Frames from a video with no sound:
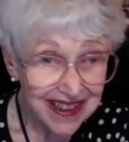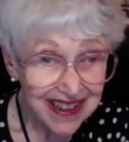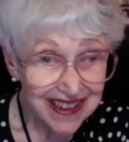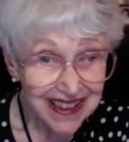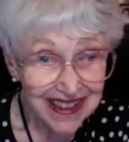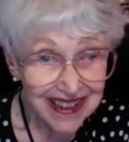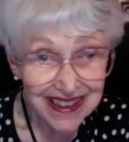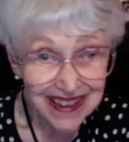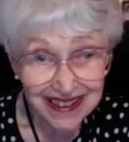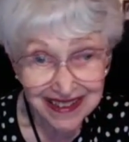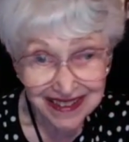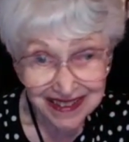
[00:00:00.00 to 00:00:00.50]

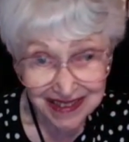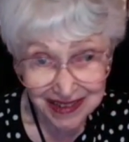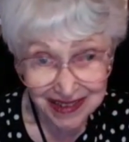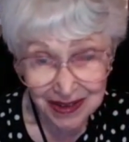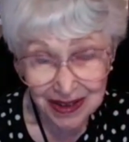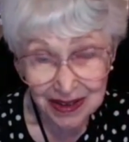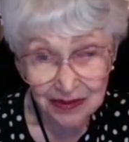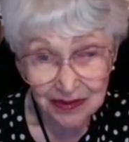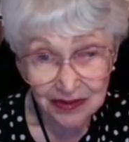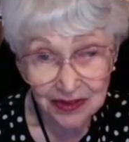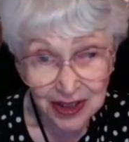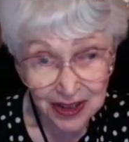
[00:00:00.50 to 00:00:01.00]
It
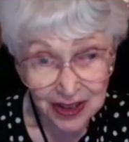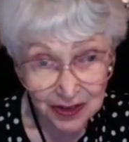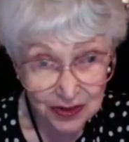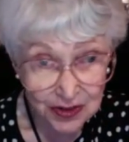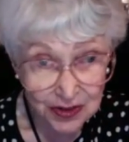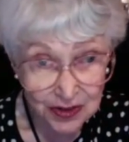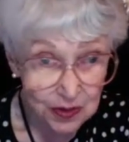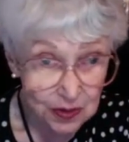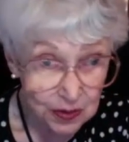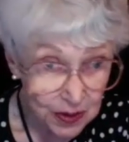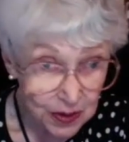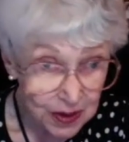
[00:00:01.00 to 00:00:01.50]

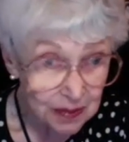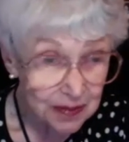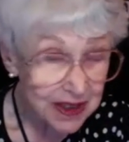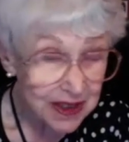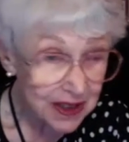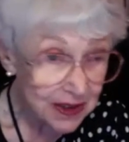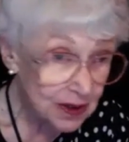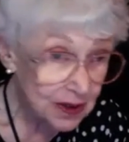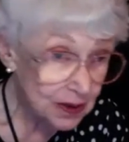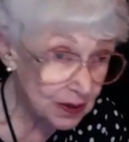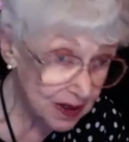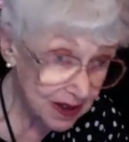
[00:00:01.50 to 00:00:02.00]
involves women,
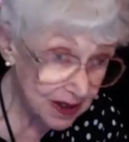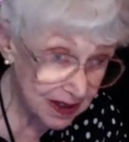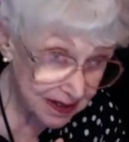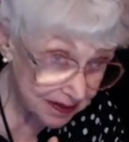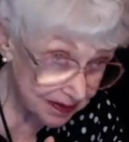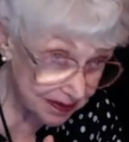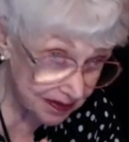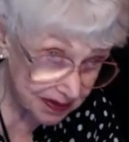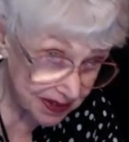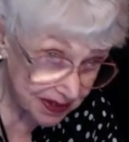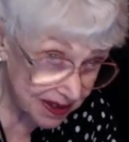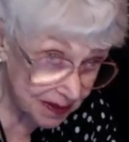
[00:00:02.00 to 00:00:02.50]
who are
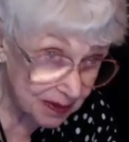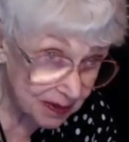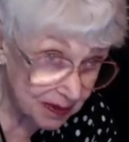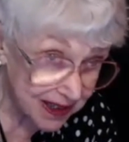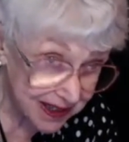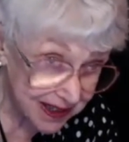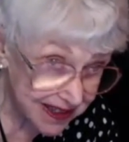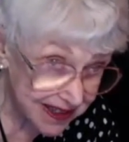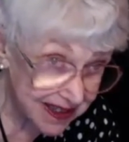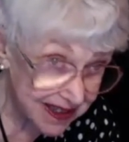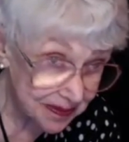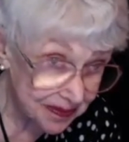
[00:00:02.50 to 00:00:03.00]

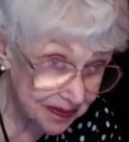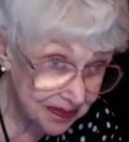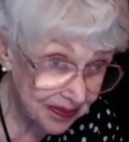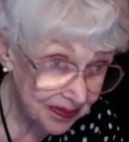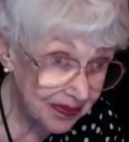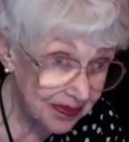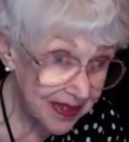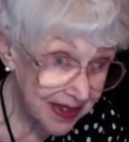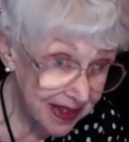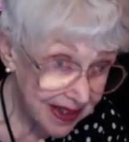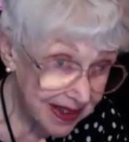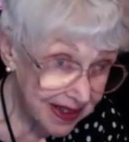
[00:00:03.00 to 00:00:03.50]
typically
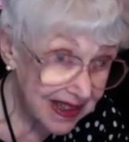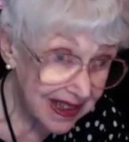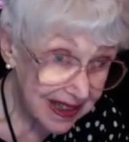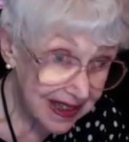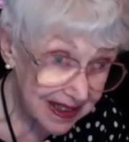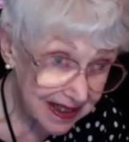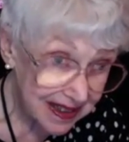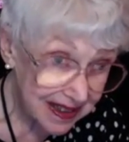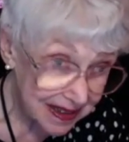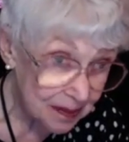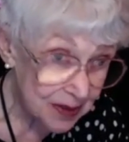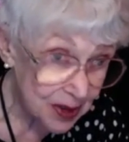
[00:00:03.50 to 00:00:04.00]

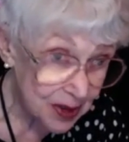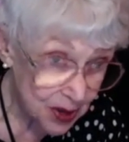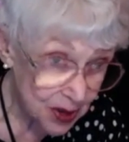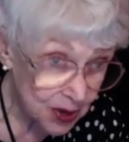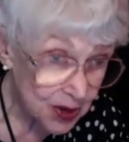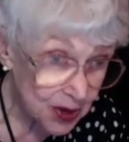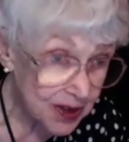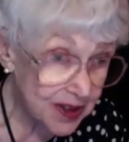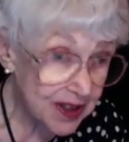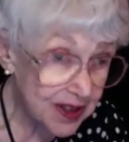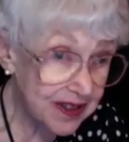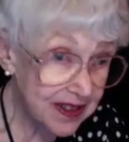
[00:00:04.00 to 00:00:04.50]
the
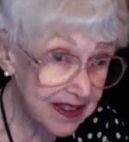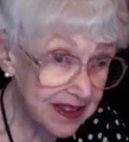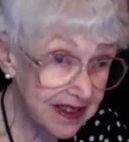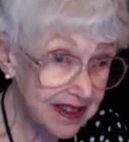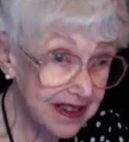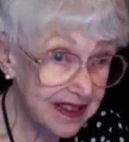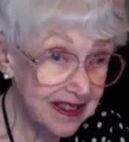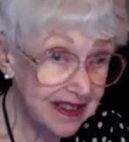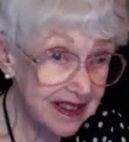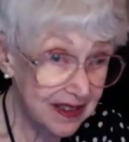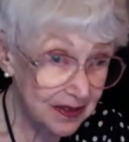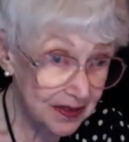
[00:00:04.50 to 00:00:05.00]

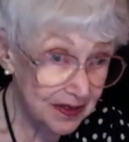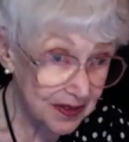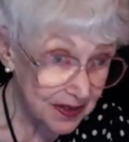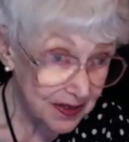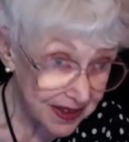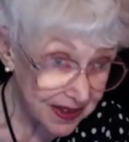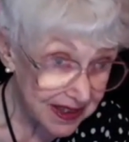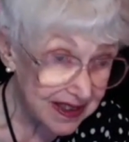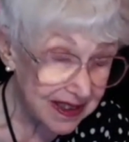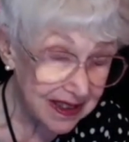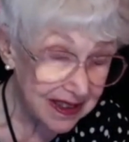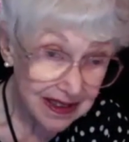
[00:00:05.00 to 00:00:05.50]
majority of
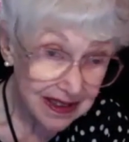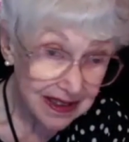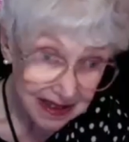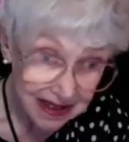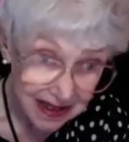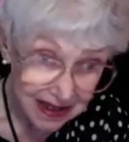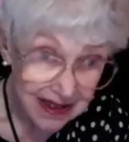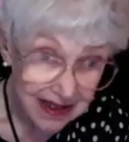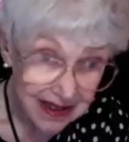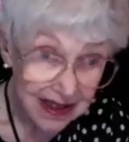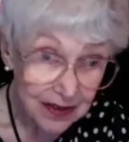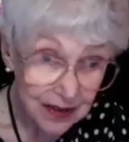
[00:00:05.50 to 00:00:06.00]
the
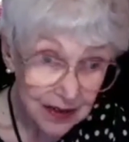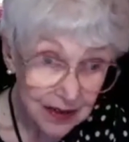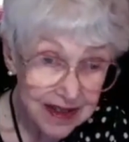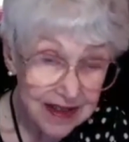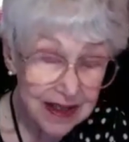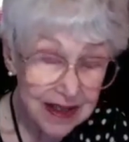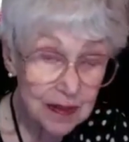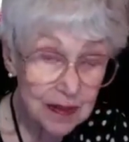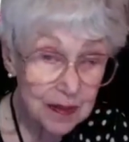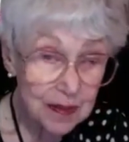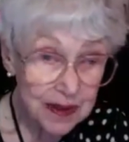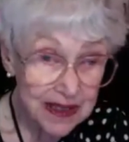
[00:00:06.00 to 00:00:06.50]

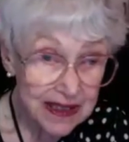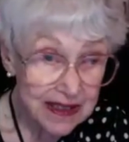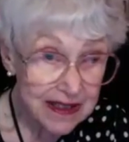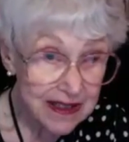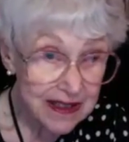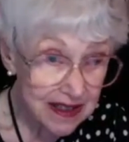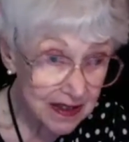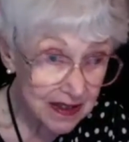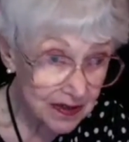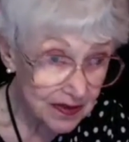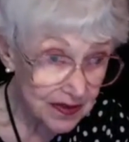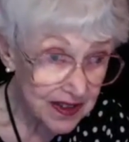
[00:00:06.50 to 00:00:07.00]
recipients
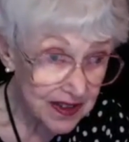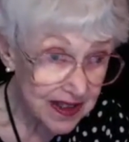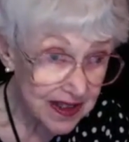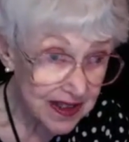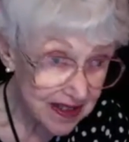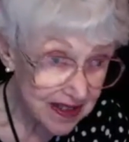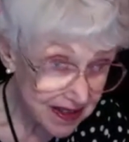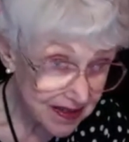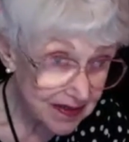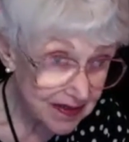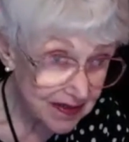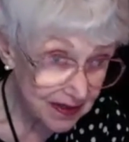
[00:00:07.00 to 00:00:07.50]
of
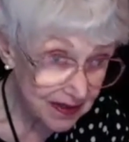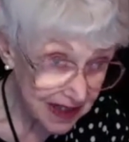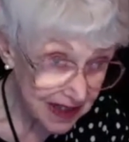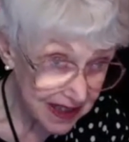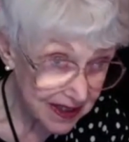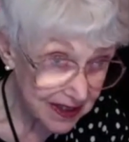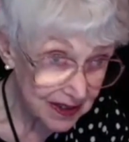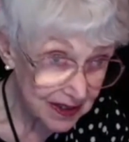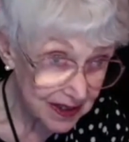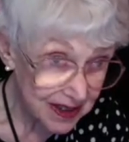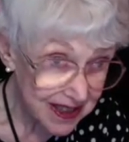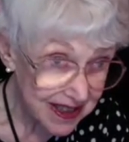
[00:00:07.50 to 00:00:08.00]
this
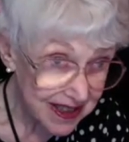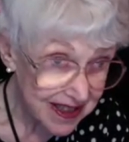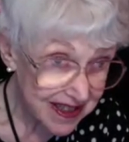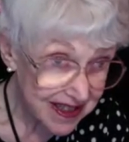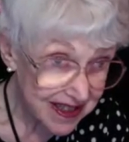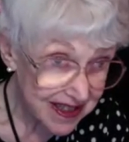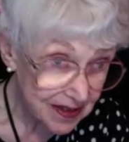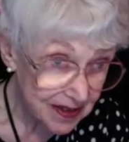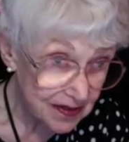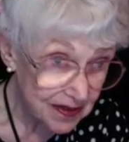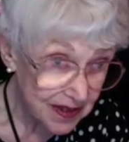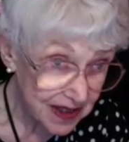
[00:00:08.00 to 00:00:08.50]
violence
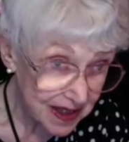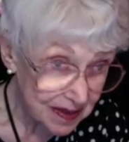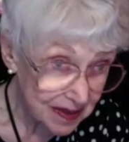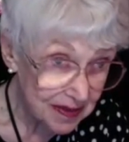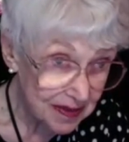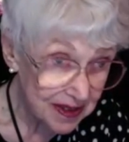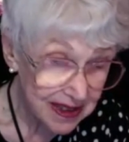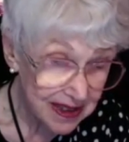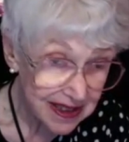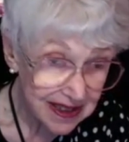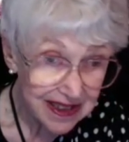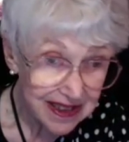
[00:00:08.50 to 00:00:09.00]
in
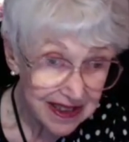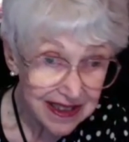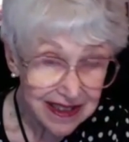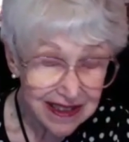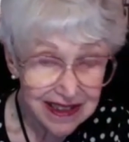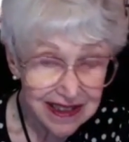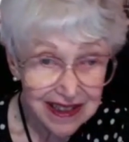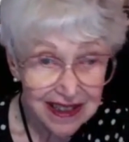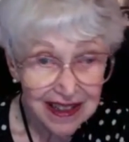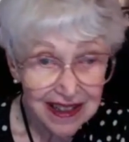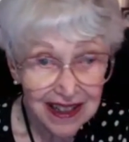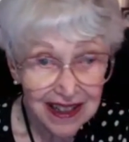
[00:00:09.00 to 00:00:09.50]
families.